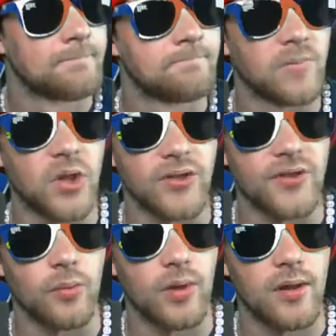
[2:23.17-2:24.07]
because
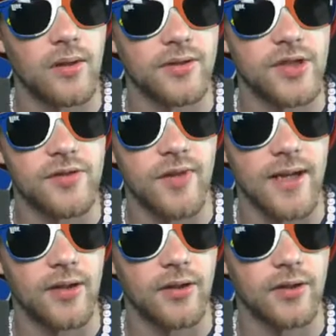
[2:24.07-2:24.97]
when they're just
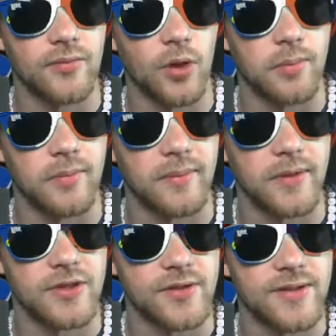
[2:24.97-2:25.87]
regular Doberman
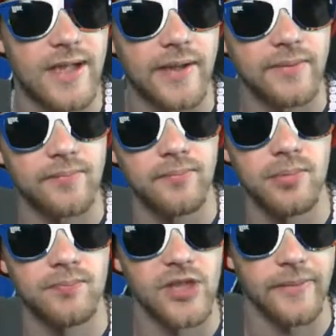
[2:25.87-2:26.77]
Pinschers, not
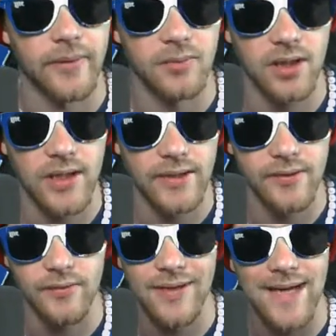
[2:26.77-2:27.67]
champion bloodline,
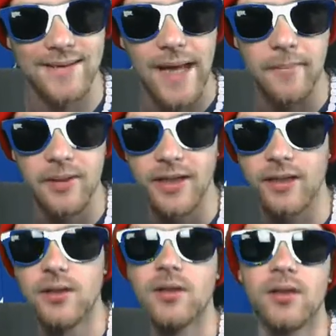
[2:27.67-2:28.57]
they're not that big
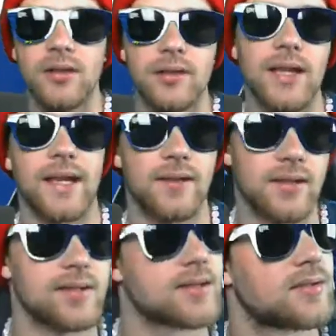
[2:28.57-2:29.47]
like
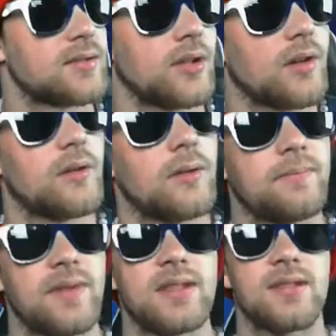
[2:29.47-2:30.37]
this, you know.
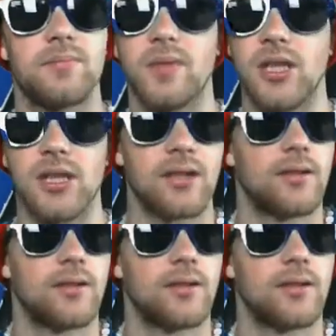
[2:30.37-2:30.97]
He is big.